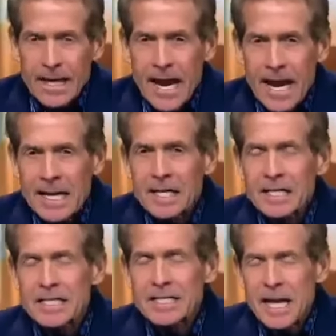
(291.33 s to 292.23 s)
it had
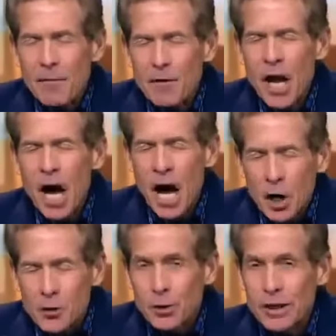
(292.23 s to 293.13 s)

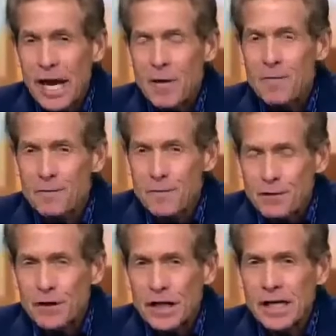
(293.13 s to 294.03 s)

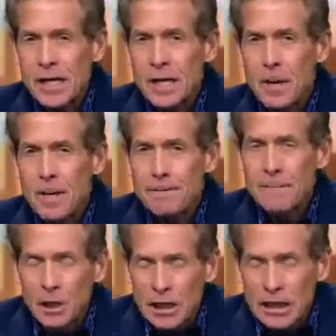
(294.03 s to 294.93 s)
750
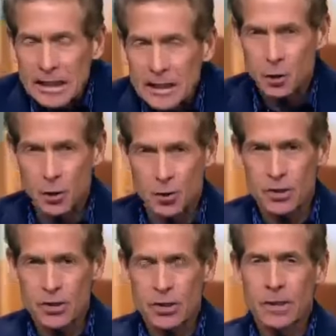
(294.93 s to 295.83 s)

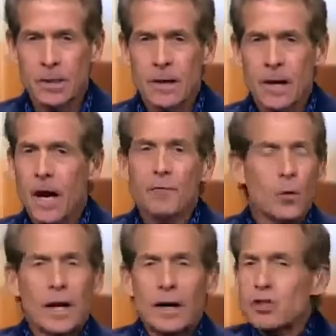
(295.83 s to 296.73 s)
milliliters
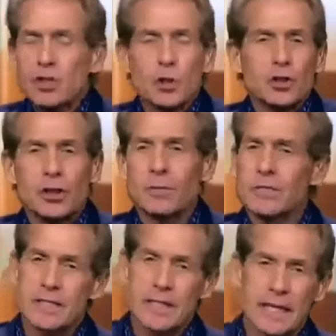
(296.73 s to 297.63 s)
of whatever solution it
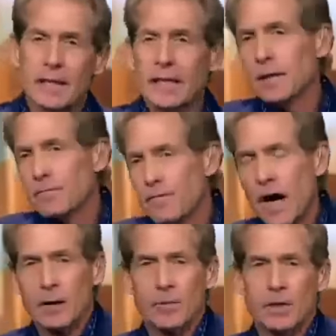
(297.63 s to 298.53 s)
was, saline and
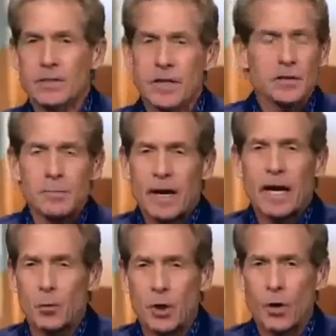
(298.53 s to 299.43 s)
vitamins, doesn't
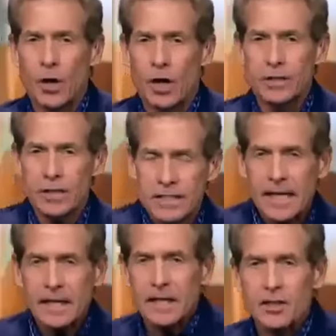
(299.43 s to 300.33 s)
matter what it was,
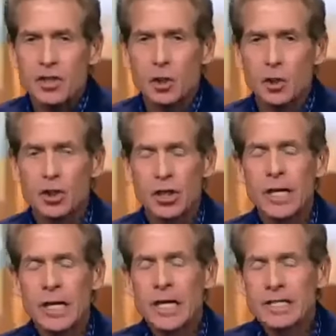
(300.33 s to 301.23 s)
saline solution.
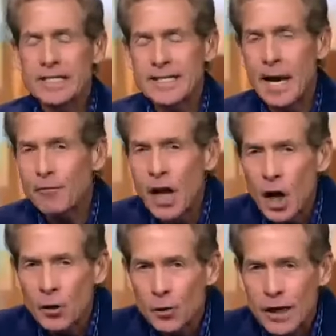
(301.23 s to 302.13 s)

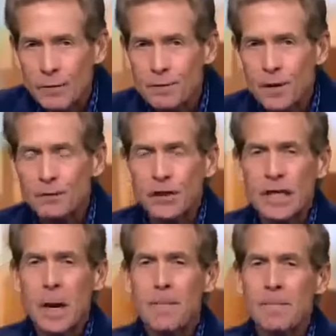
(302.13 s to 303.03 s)

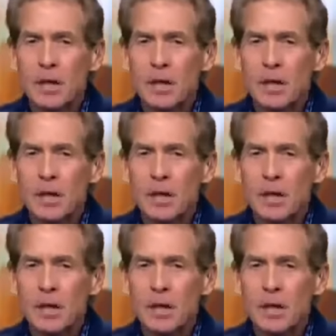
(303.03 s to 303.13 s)
750